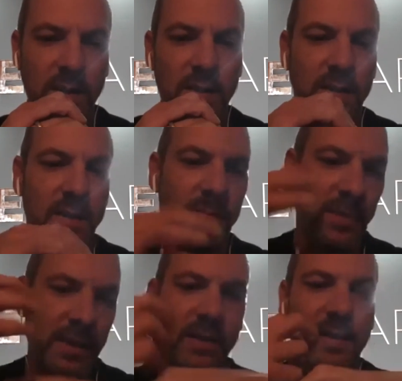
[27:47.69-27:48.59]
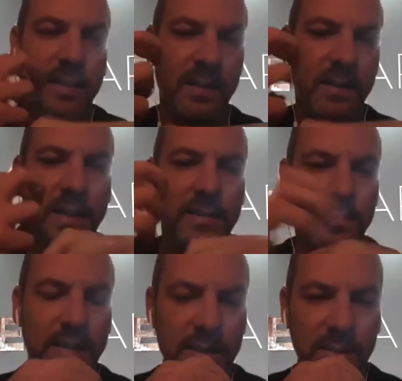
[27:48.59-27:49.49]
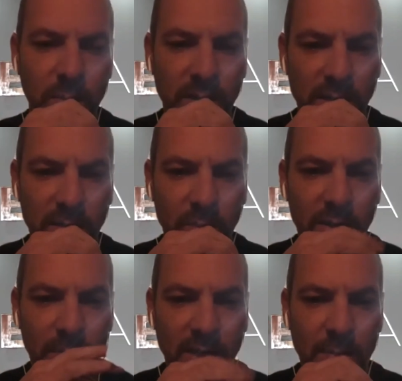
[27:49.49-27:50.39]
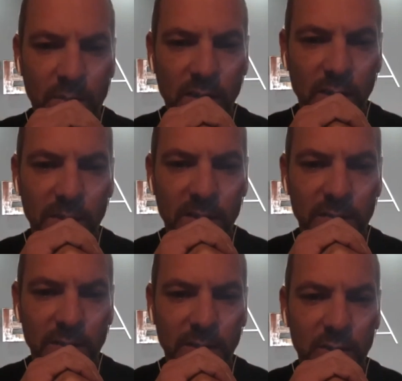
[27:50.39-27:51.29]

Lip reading: And that is where it becomes a little bit difficult.